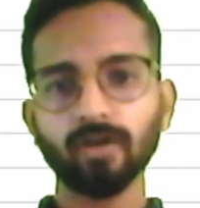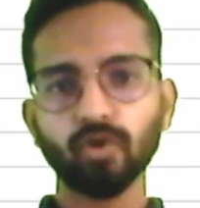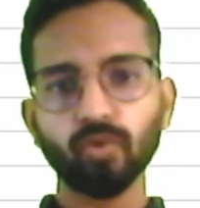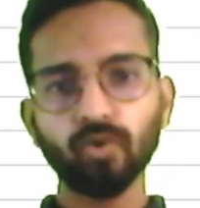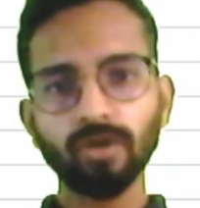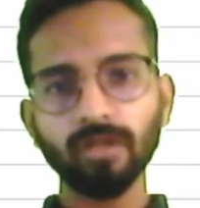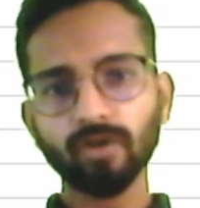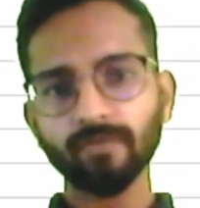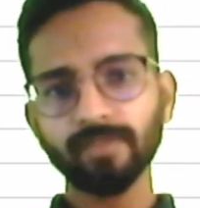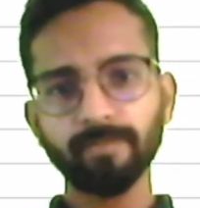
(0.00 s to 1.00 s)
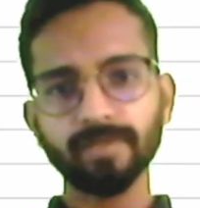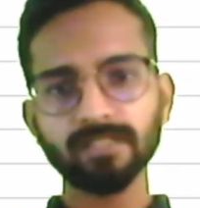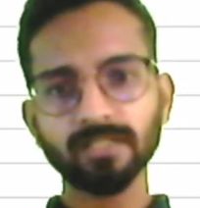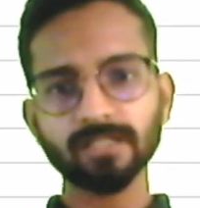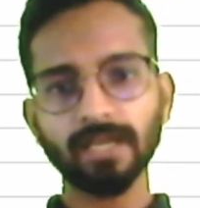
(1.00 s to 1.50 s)
owner of the
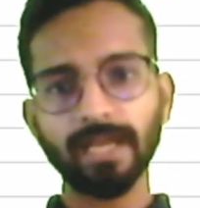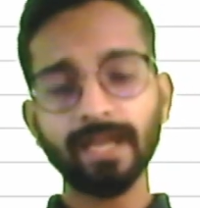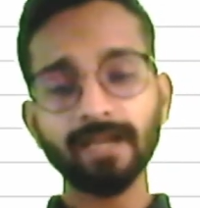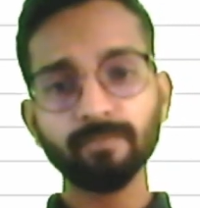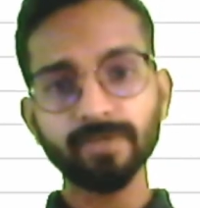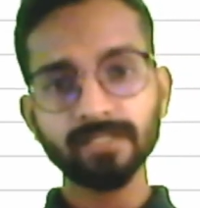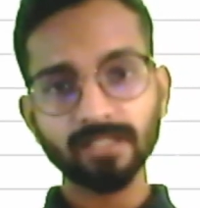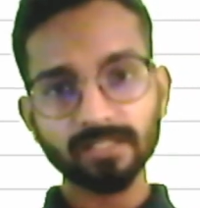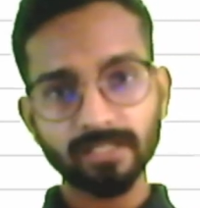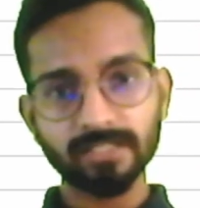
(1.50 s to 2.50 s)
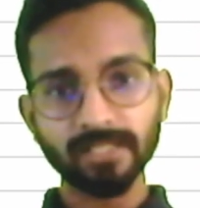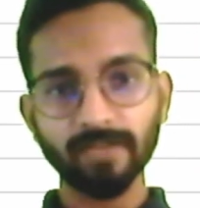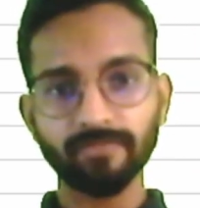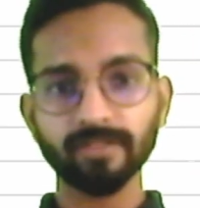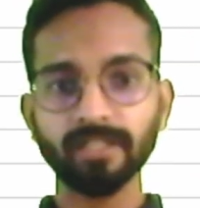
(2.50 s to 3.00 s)
business and business
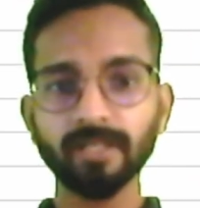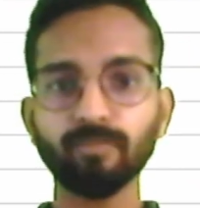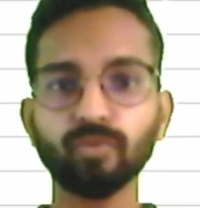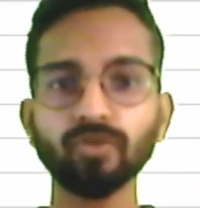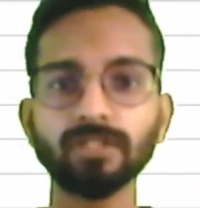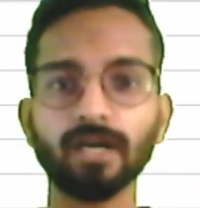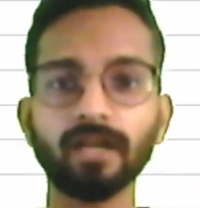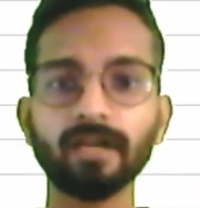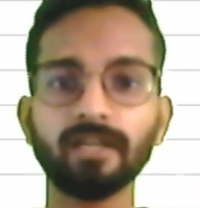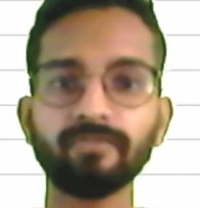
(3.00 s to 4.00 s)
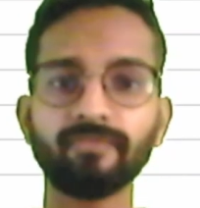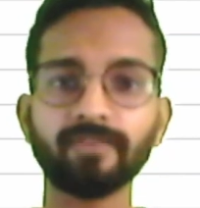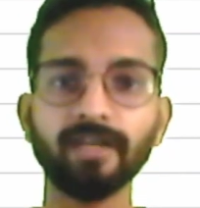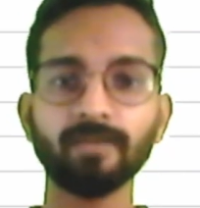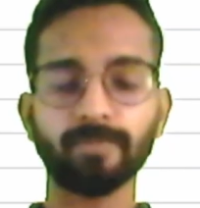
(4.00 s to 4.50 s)
itself, they both are
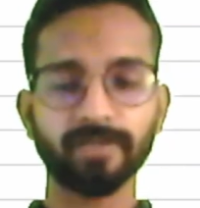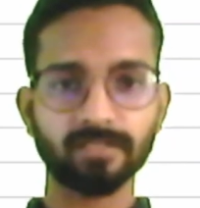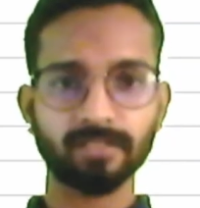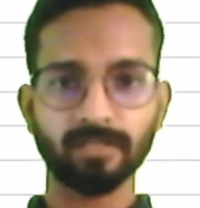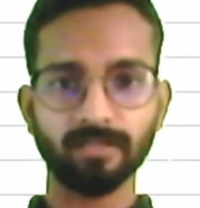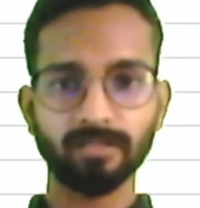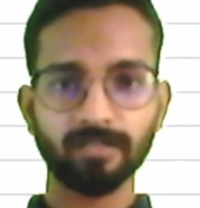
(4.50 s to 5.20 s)
different person.